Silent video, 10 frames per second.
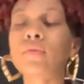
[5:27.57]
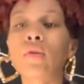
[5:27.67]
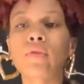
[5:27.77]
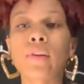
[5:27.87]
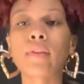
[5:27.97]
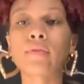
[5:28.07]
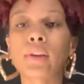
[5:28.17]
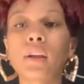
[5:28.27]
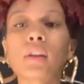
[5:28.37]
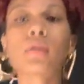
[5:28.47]
fourth
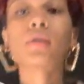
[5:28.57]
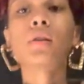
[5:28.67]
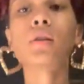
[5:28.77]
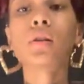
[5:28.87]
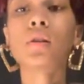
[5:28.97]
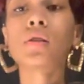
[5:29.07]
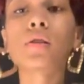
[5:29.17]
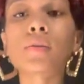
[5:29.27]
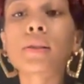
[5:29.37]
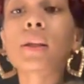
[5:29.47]
outfit.
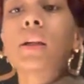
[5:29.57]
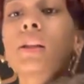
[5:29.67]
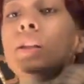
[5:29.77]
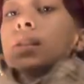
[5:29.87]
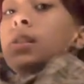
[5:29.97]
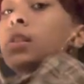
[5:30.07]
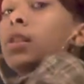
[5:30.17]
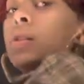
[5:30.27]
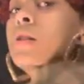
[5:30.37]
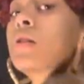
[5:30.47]
So it's like this is
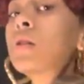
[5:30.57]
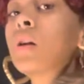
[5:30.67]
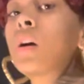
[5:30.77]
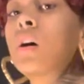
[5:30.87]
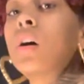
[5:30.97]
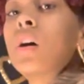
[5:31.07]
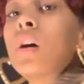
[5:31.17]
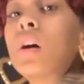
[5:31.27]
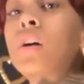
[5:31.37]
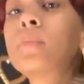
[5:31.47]
this
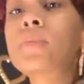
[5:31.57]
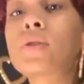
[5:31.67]
um